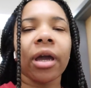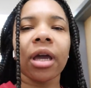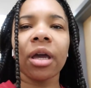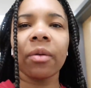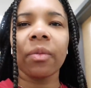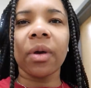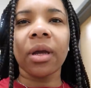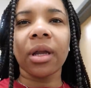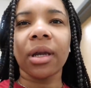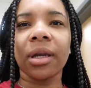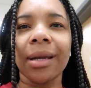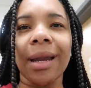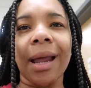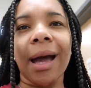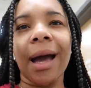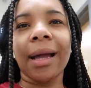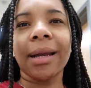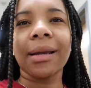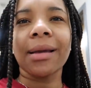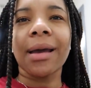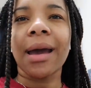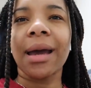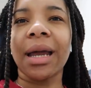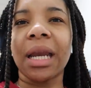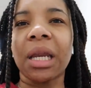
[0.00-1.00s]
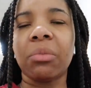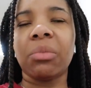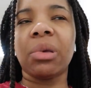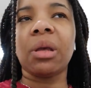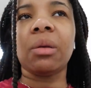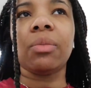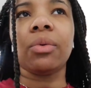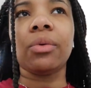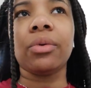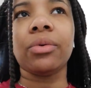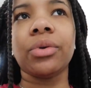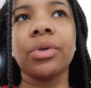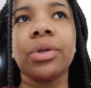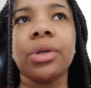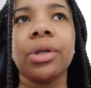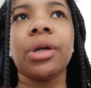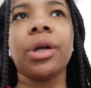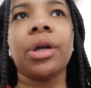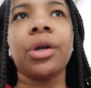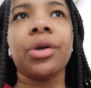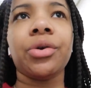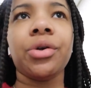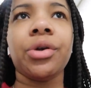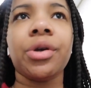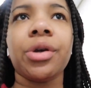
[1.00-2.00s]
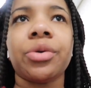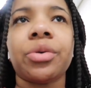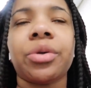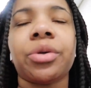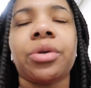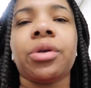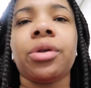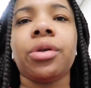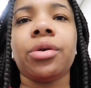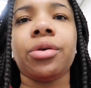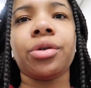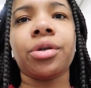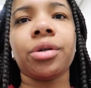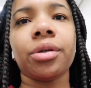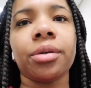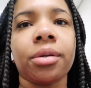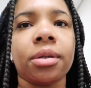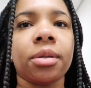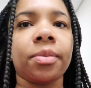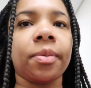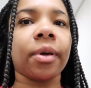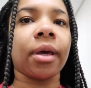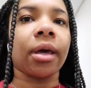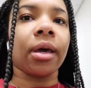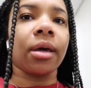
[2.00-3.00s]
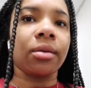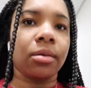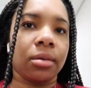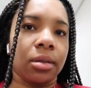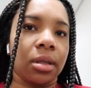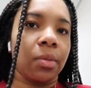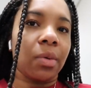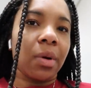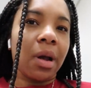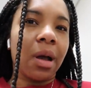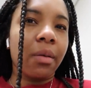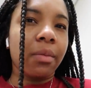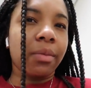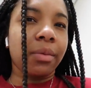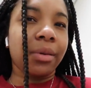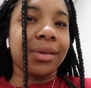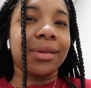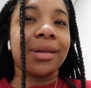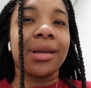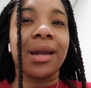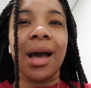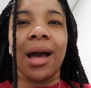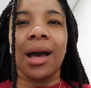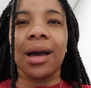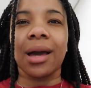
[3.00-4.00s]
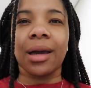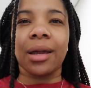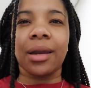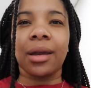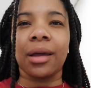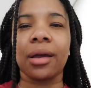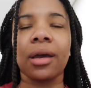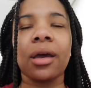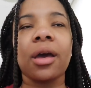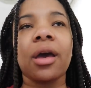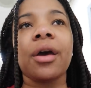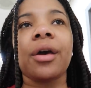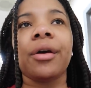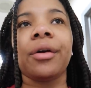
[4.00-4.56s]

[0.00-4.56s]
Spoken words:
recommend not adding people to your New Year's resolutions because they're probably not gonna